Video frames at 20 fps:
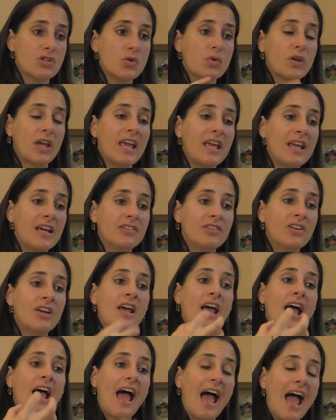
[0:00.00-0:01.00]
You can't
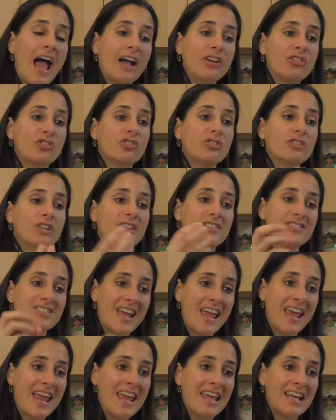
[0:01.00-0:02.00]
actually
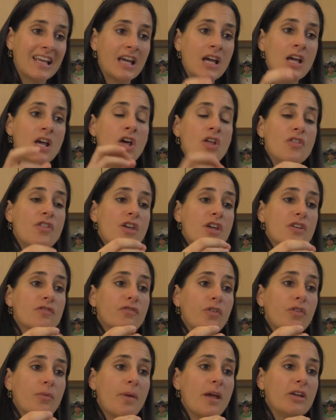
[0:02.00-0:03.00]
take the
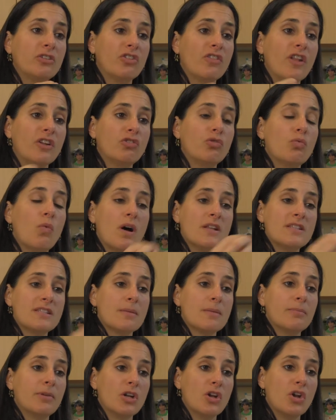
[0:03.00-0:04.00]
information that you want
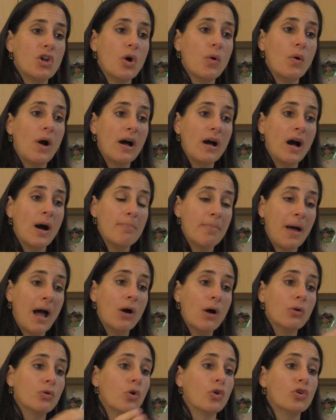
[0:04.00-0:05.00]
somebody to know
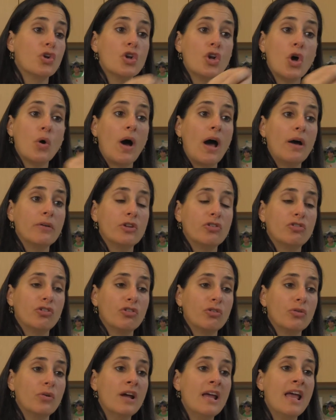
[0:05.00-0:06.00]
about or to know how to
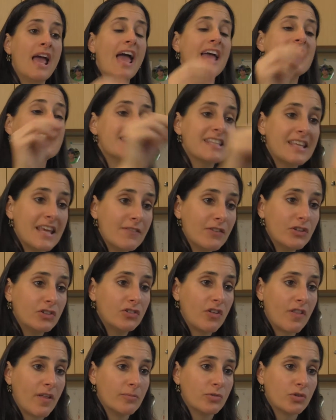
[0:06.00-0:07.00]
do and give it
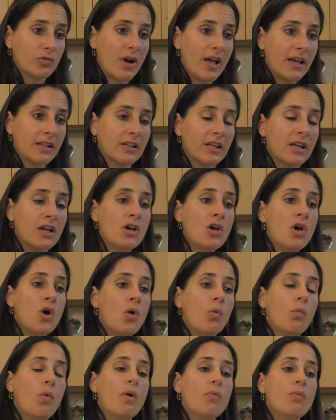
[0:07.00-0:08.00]
to them directly.
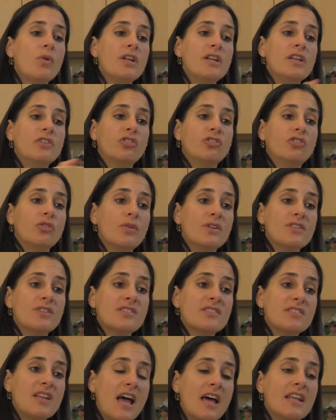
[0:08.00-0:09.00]
What we need to do
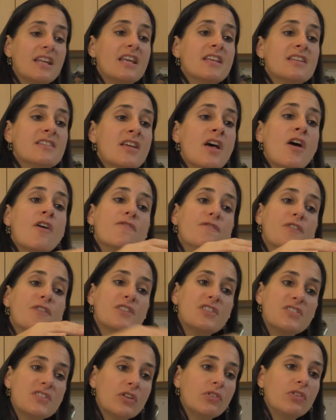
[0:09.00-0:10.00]
instead is
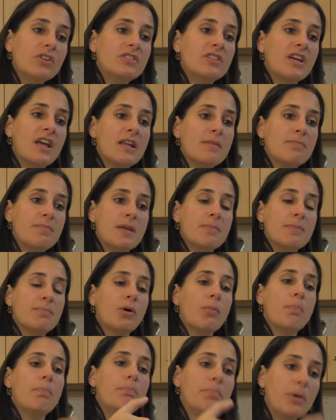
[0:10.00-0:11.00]
facilitate
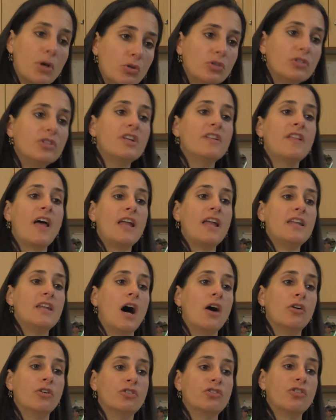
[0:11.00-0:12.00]
people building that
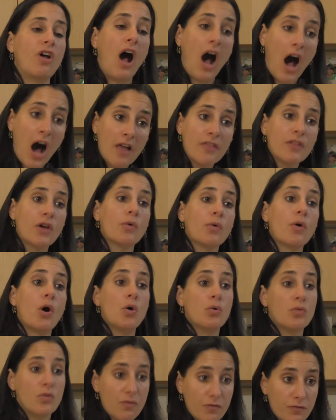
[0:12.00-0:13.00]
knowledge on their
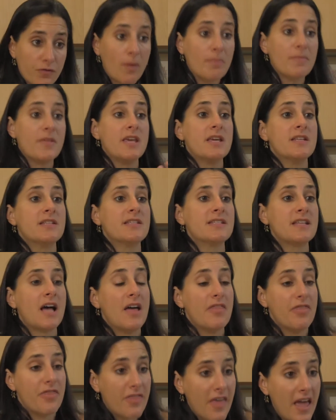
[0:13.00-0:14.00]
own from the
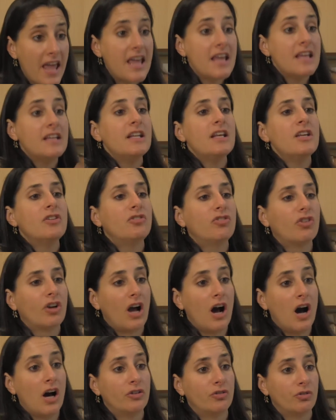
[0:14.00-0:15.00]
inside. They need to
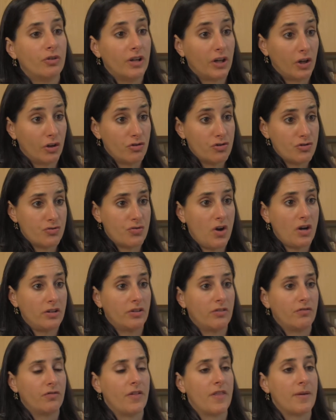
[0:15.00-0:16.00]
conjure it and construct
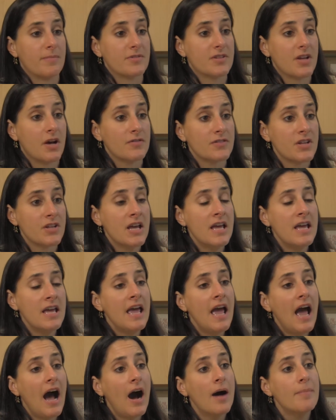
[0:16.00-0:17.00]
it for themselves.
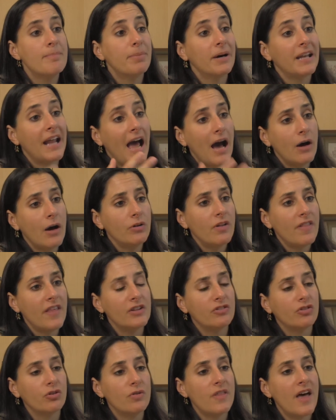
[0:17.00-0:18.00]
But how do they
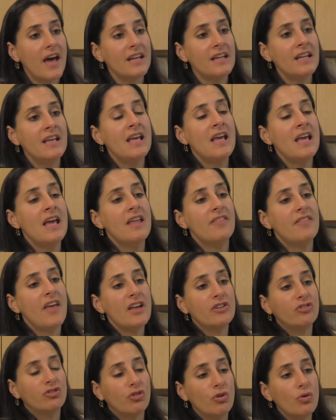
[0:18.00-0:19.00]
do that?
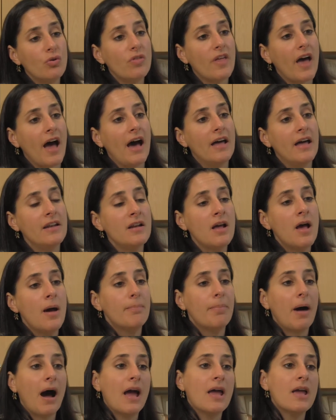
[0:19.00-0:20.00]
They do that
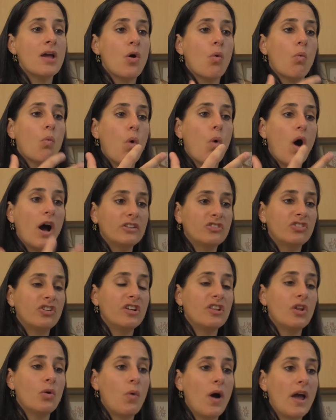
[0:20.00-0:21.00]
by
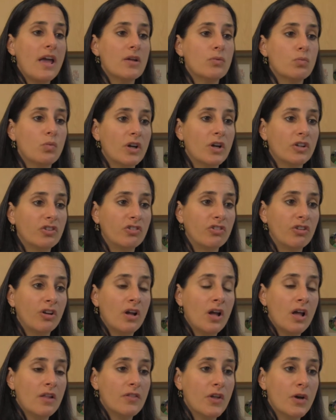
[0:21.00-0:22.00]
watching the way in which
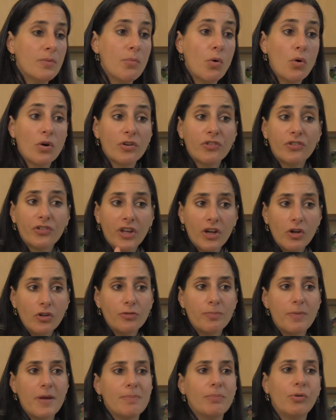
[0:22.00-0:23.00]
the more
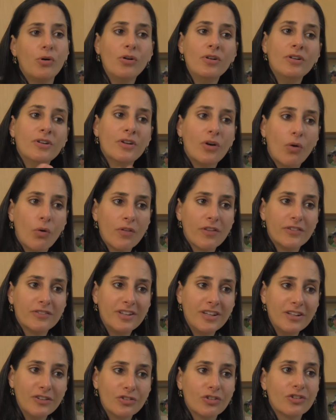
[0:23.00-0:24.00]
skilled people or the
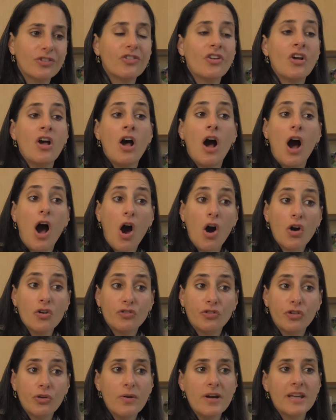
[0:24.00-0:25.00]
teachers are
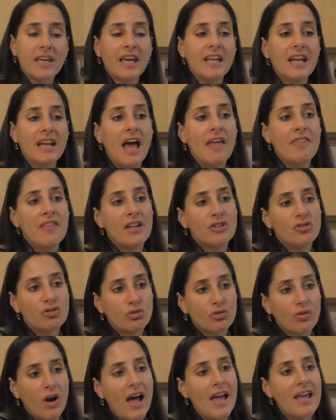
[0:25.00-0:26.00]
doing it, and then
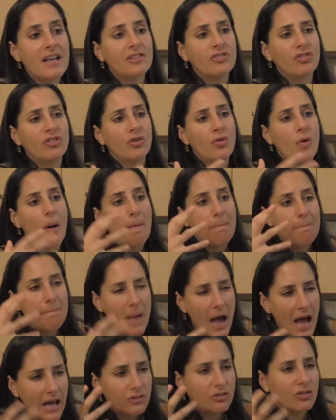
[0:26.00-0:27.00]
trying to
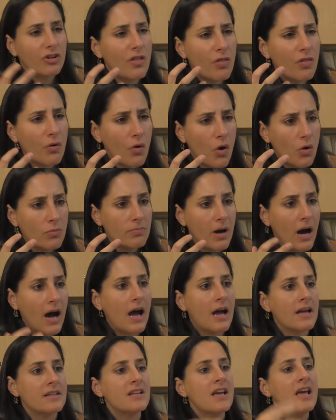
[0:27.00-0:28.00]
imagine in their own
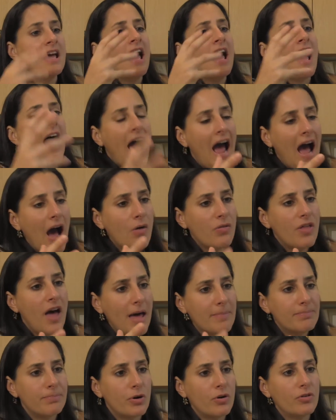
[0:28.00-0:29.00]
mind how
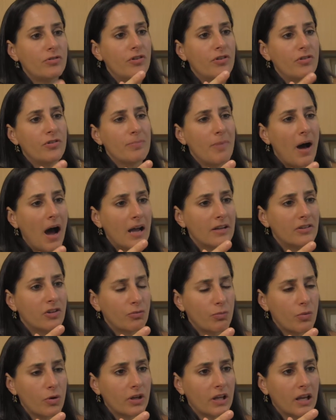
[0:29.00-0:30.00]
that person's mind
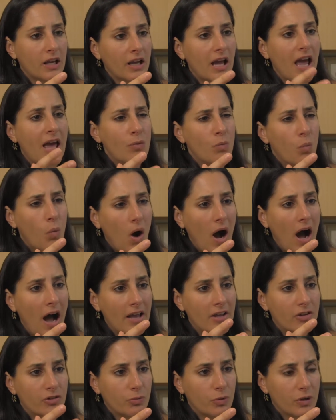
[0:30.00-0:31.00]
is working and why
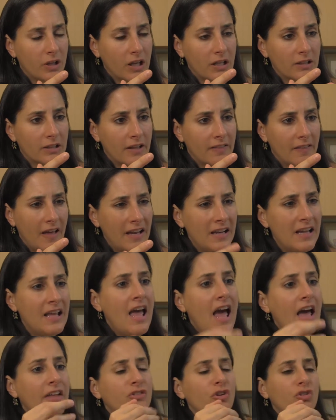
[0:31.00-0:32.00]
it's working like that,
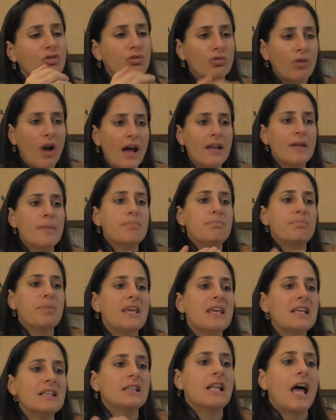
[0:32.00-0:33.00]
and to try to
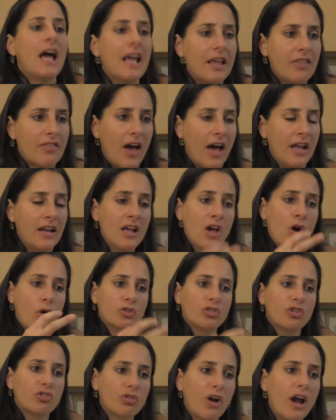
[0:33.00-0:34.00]
be like that
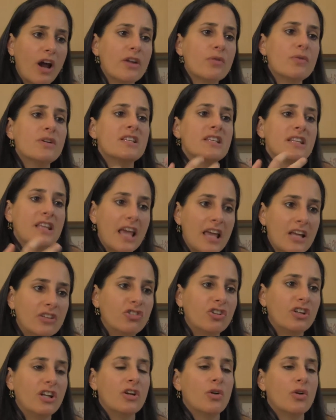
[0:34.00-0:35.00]
or to try to engage
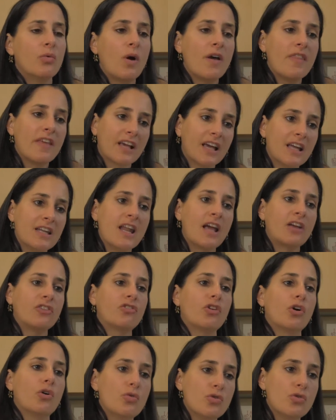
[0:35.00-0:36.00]
it in a way that connects
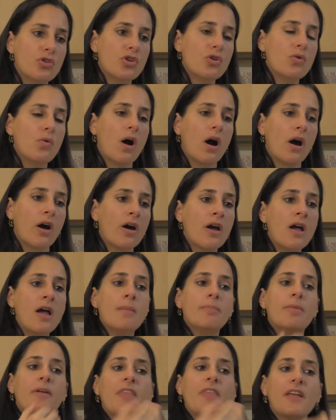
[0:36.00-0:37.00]
to who you are,
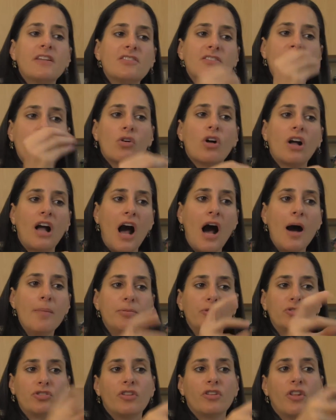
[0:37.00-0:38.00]
but that's still
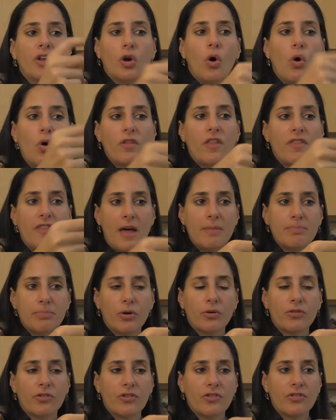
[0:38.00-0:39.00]
accomplishing the goal that that
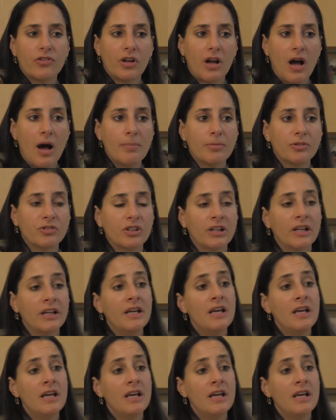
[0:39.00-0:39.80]
person's accomplishing.